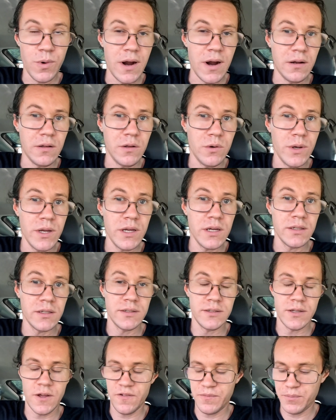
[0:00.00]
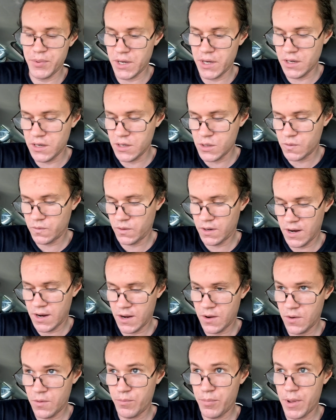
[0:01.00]
Wallowing in self-pity over
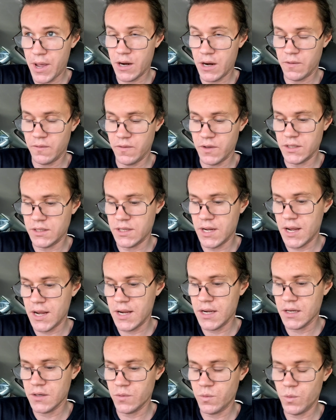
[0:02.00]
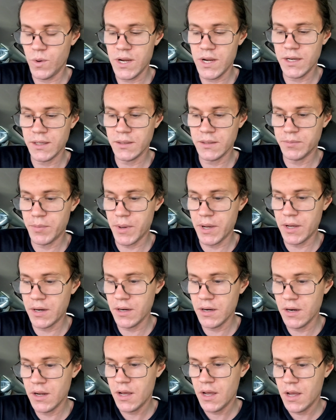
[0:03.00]
how bad of a day and week it's
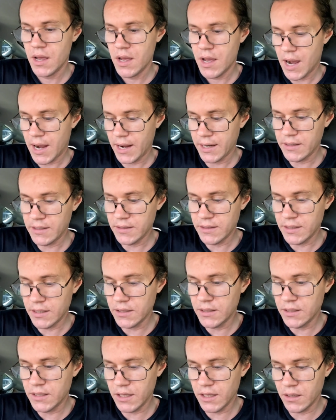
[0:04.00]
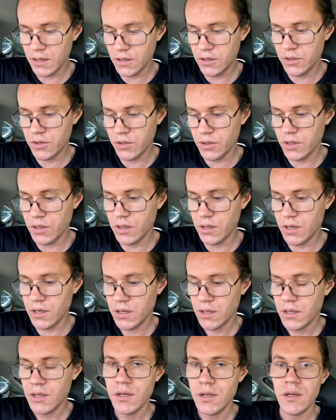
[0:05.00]
been, I did get a
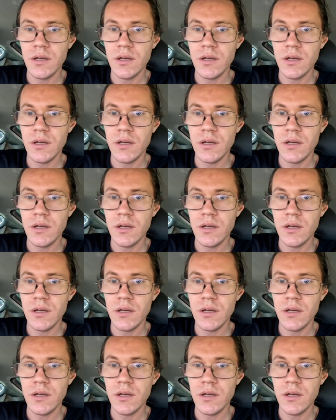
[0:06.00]
good